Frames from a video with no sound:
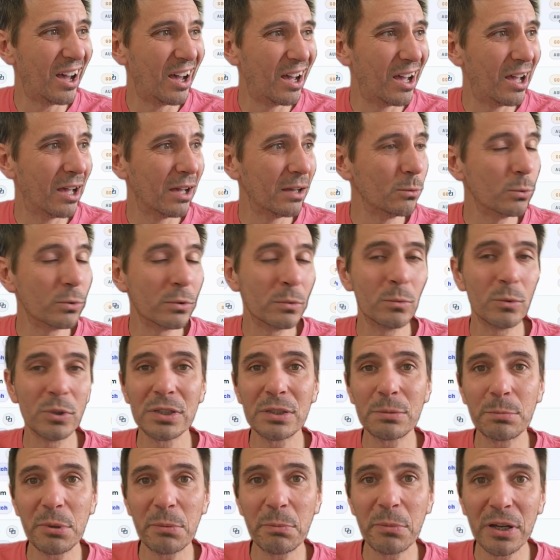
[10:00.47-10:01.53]
I wouldn't
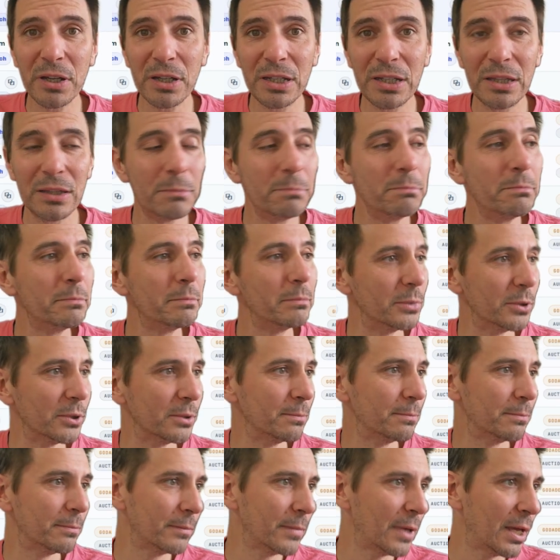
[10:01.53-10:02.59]
want to be buying them,
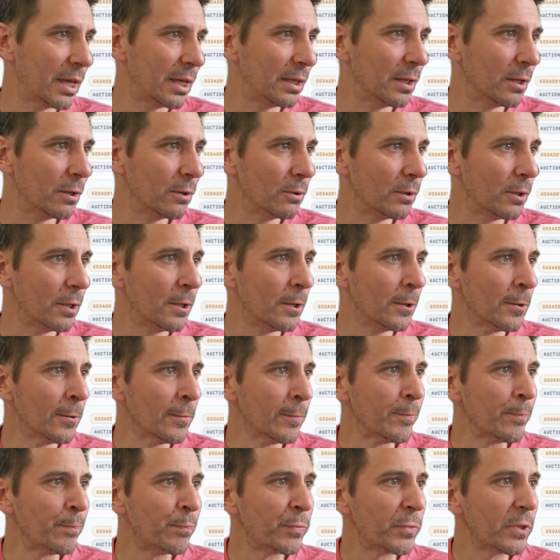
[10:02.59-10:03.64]
but hey ho.
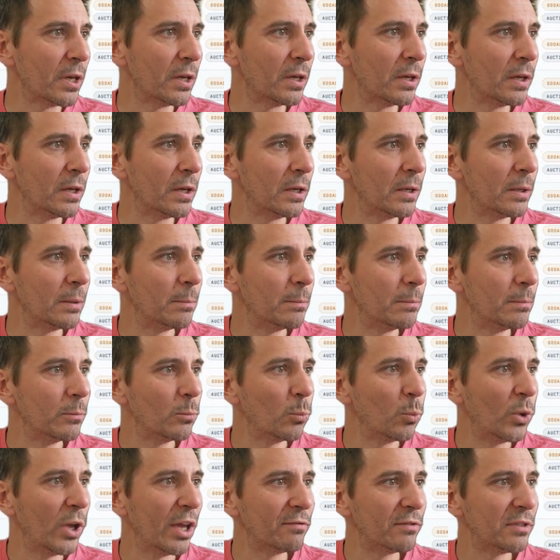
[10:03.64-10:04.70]

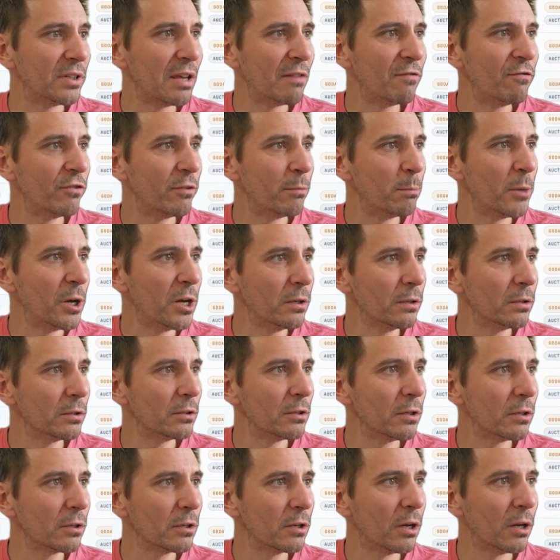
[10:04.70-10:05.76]
We have
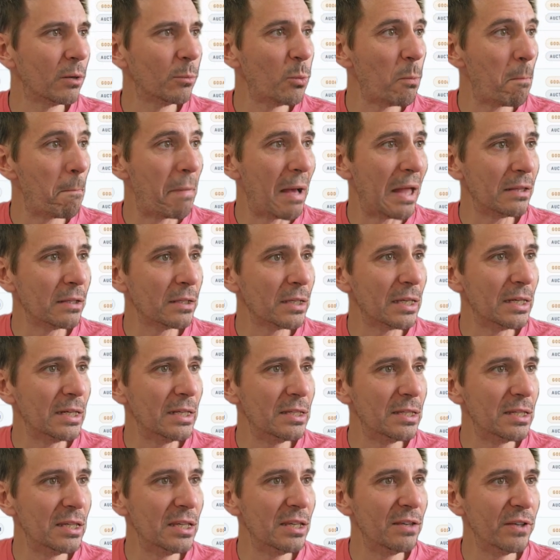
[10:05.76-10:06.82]
denvermart.com,
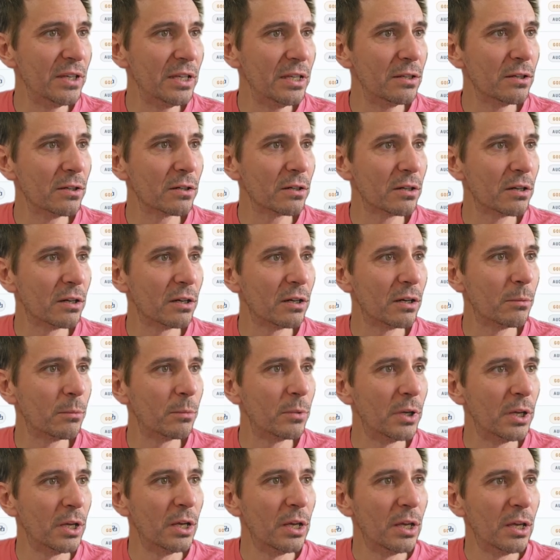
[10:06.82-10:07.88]

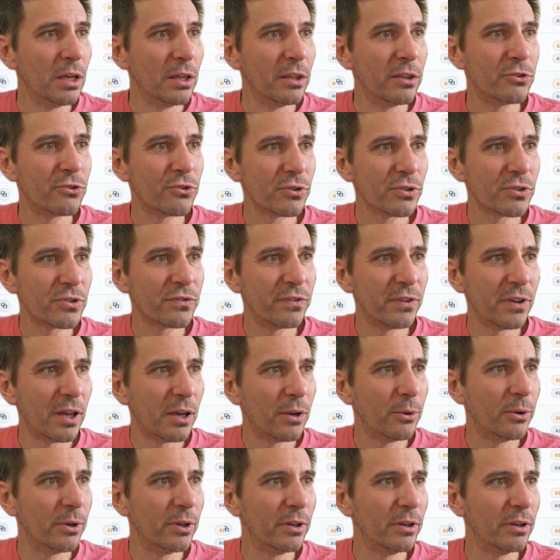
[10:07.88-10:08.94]
balconytv.com. The trust
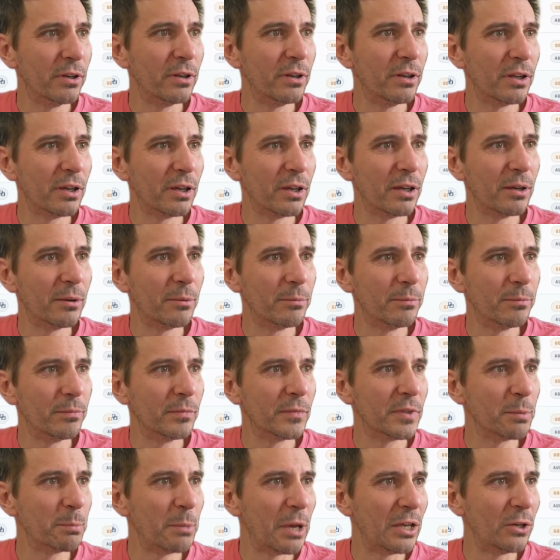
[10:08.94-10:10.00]
flow and
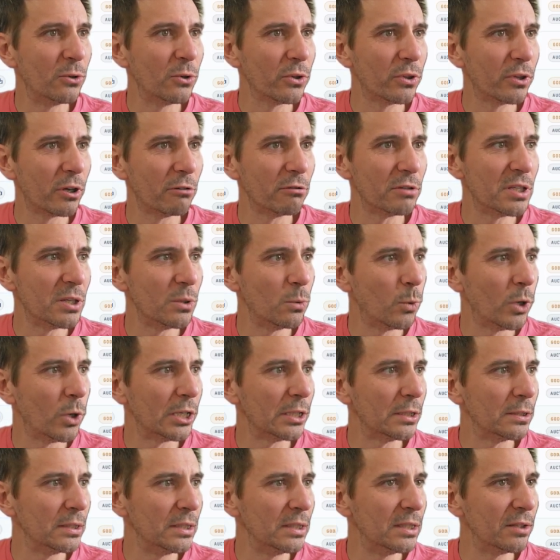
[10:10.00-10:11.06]
domain authority are
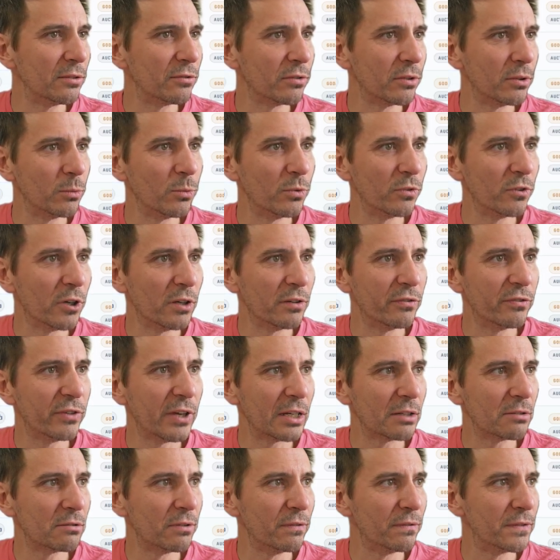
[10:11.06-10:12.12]
wildly different. We've got a
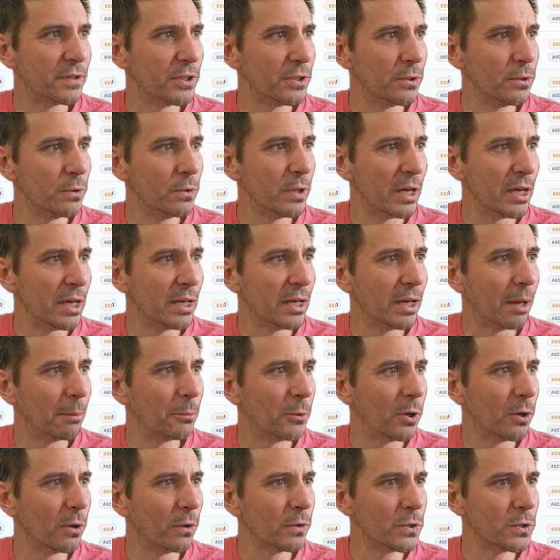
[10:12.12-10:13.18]
factor of 2 there.
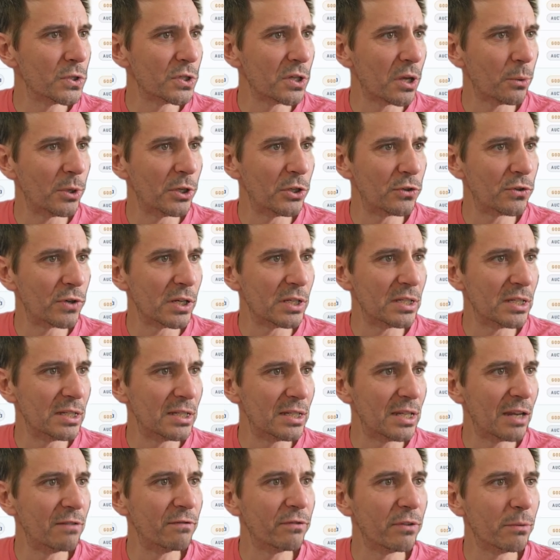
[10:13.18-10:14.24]
I'm not so interested.
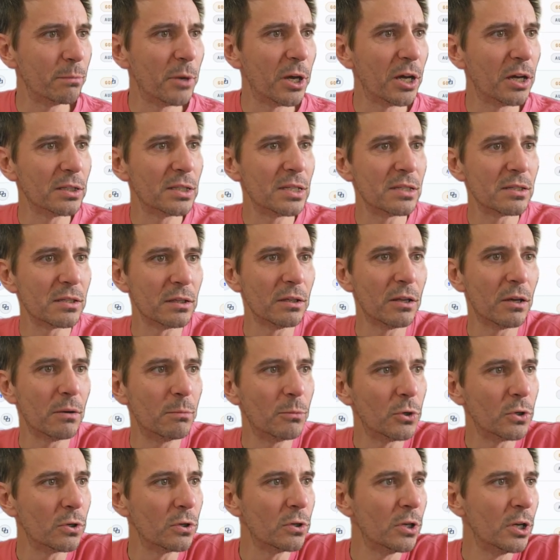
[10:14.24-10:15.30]
Denvermart is a lot
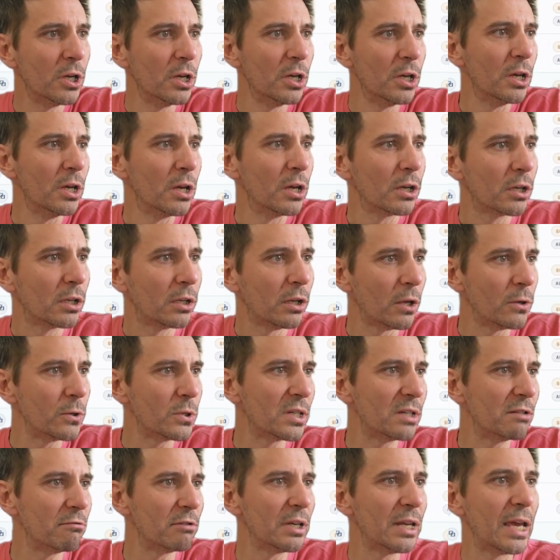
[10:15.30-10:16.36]
more
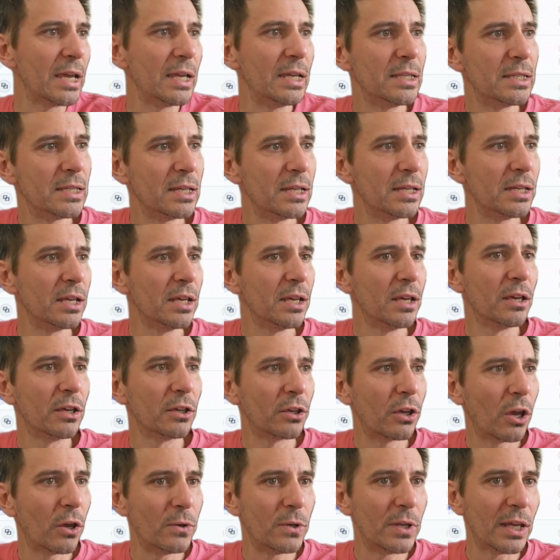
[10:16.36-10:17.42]
closely related.
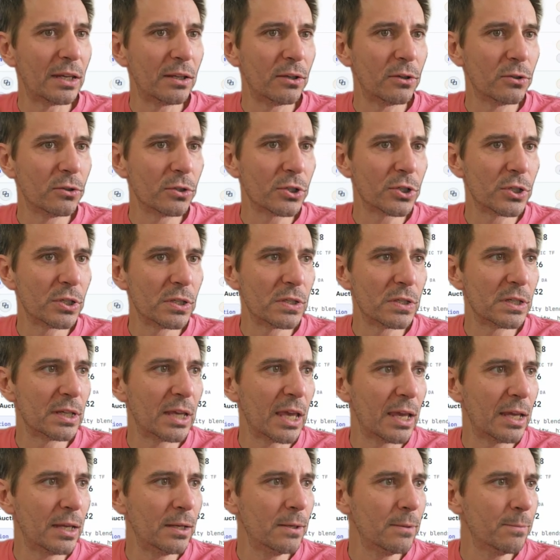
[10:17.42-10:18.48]
GoDaddy auctions
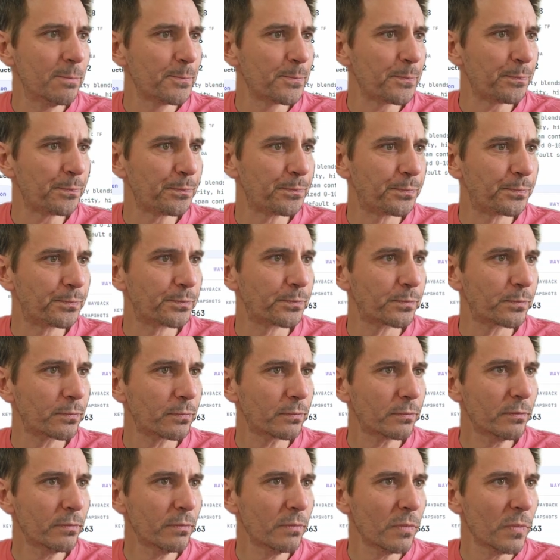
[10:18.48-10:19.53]
again.
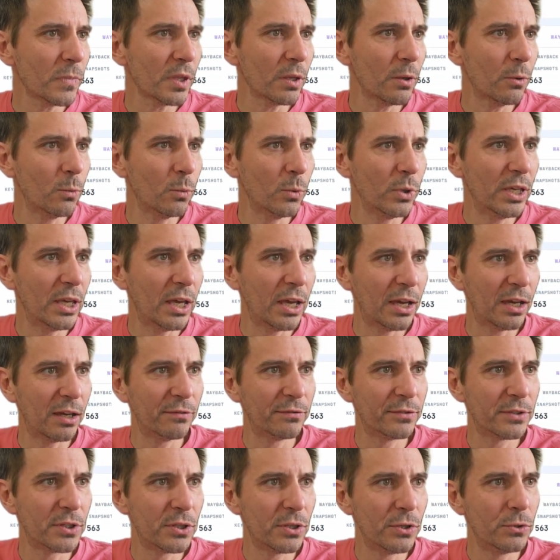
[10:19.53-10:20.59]
We
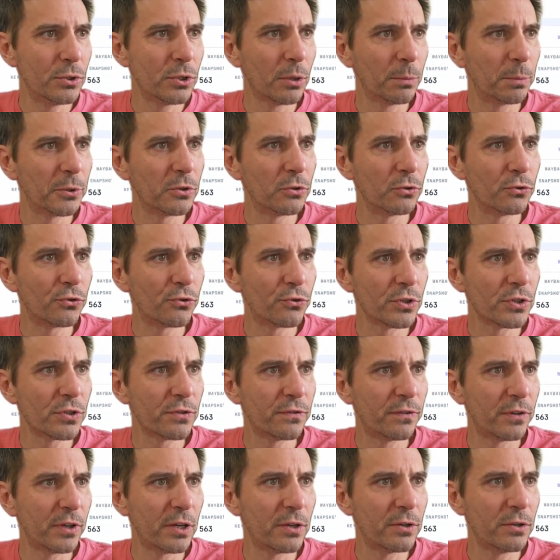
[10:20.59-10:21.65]
have 2 topical trust
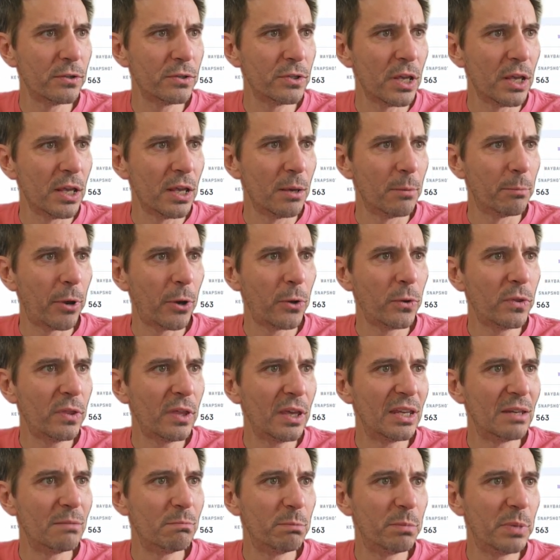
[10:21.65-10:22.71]
flows, both are
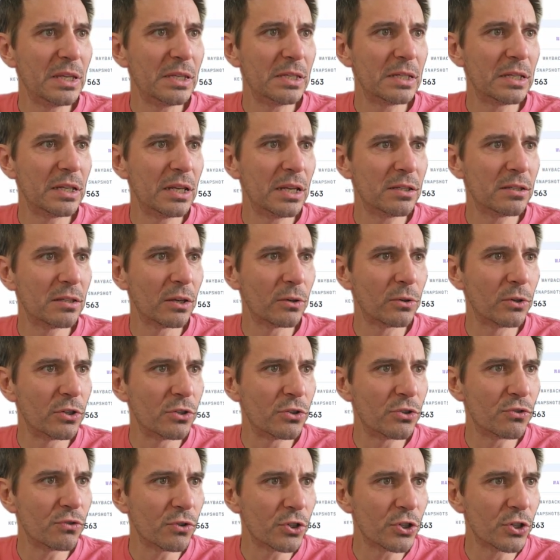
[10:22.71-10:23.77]
in business, so
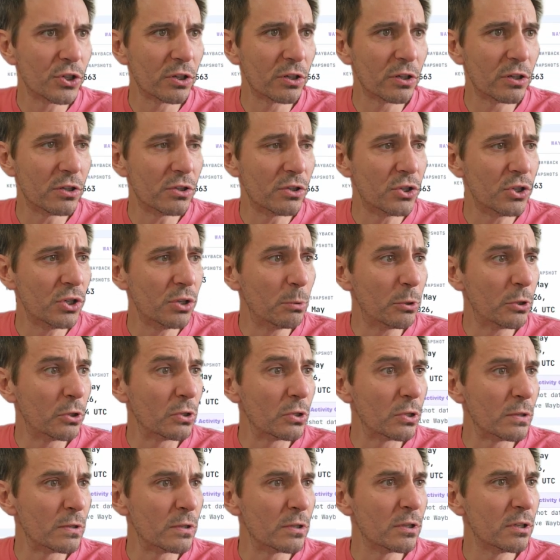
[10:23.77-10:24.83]
construction and consumer
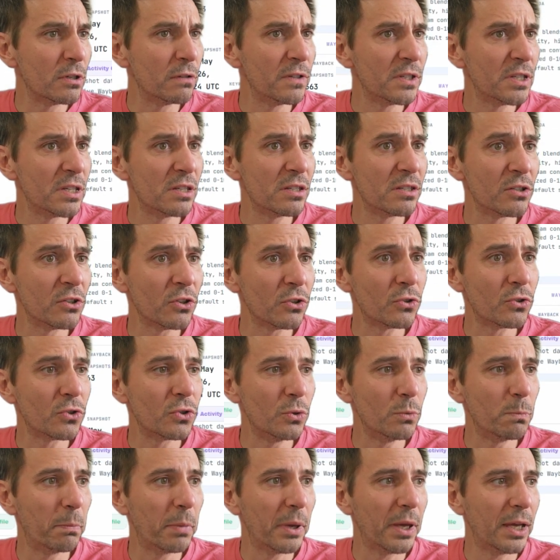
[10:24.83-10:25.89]
goods and services, not
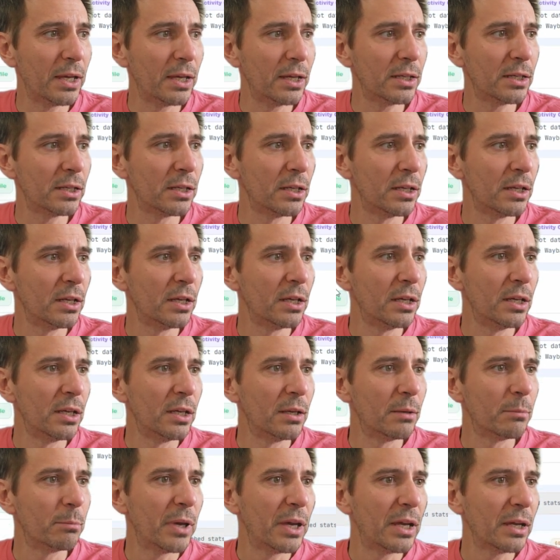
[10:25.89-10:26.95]
too bad.
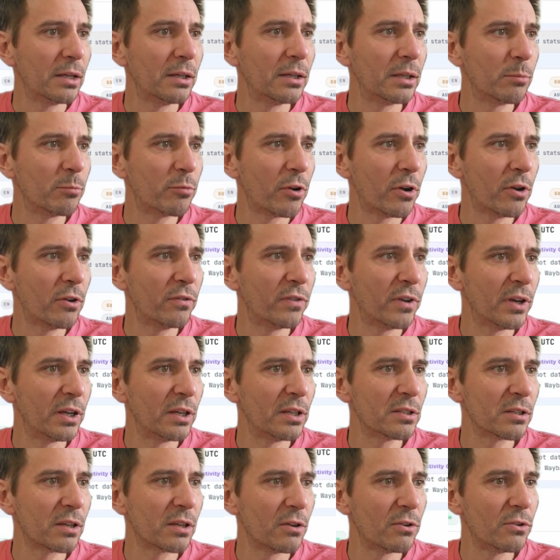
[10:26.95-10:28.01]
Backlink profile,
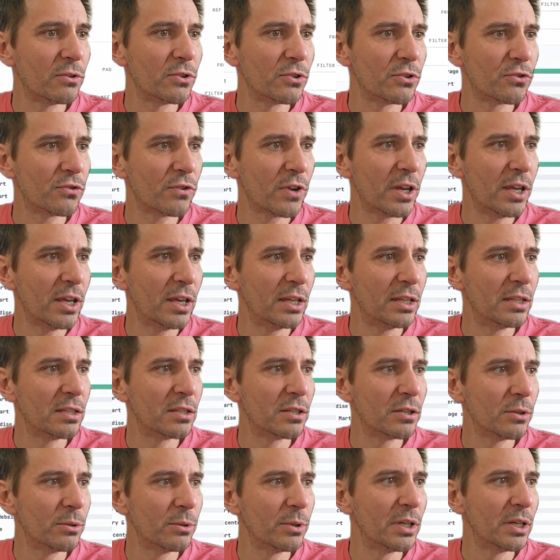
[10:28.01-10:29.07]
let's go straight
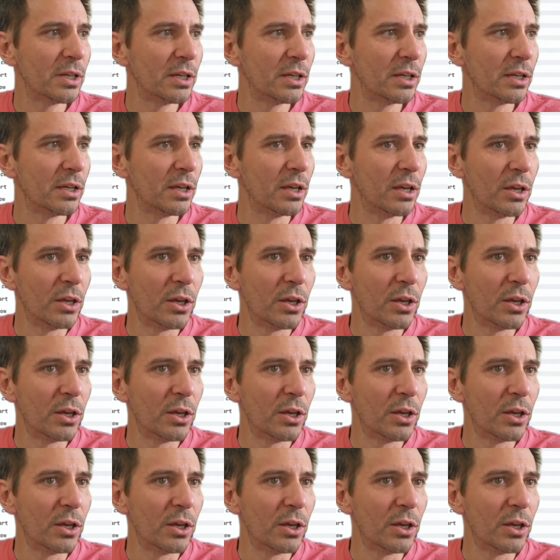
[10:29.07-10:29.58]
into it.